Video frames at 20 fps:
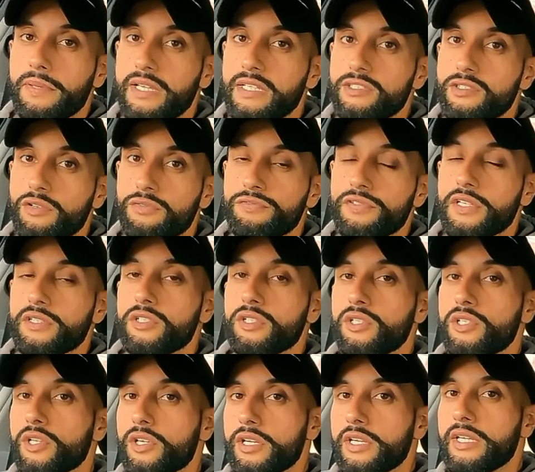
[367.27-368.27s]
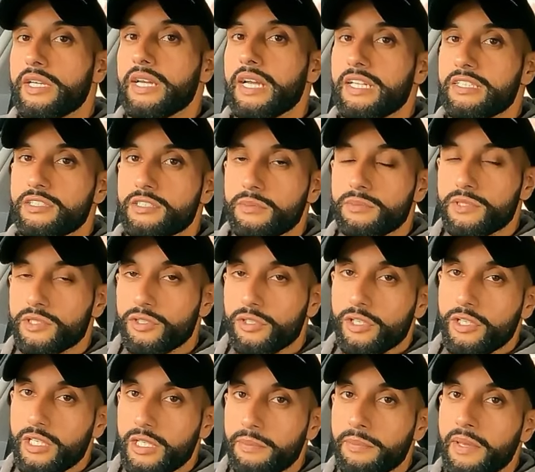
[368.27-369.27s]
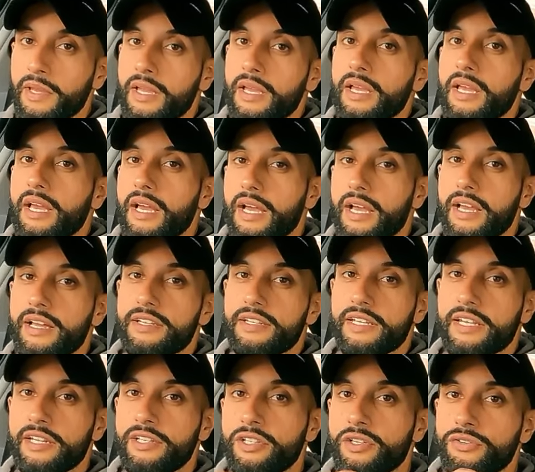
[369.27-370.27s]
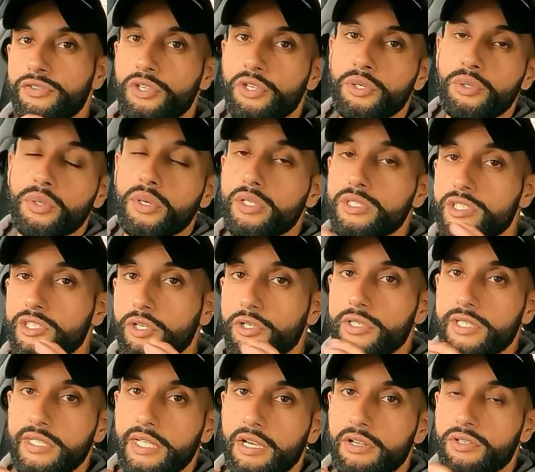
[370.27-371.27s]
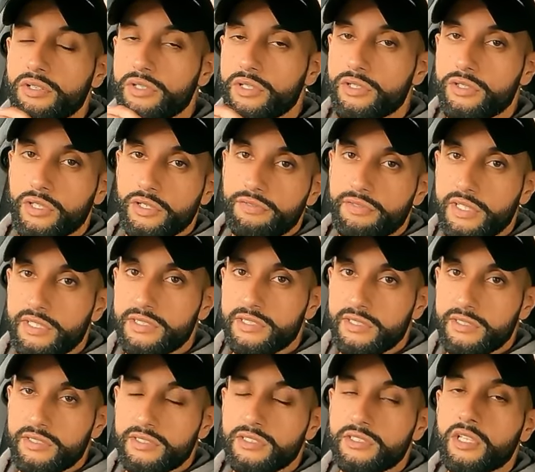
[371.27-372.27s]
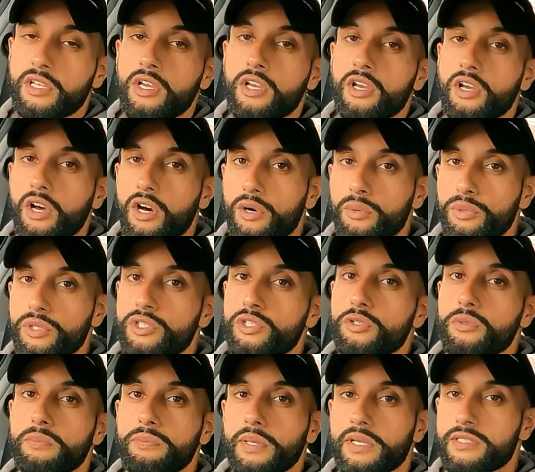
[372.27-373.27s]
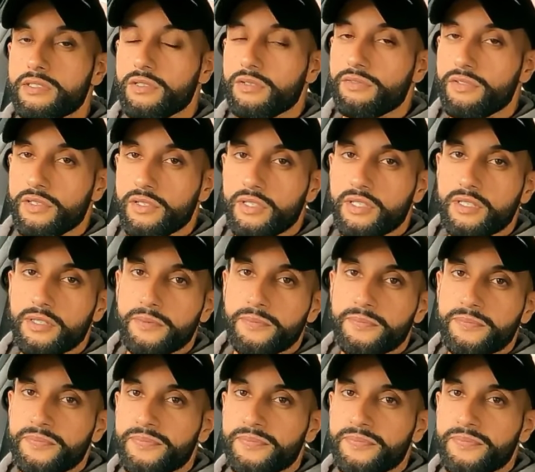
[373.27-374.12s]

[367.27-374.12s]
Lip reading: please don't forget to like and subscribe. And any of you who are starting out on your driving lessons, I wish you best of luck.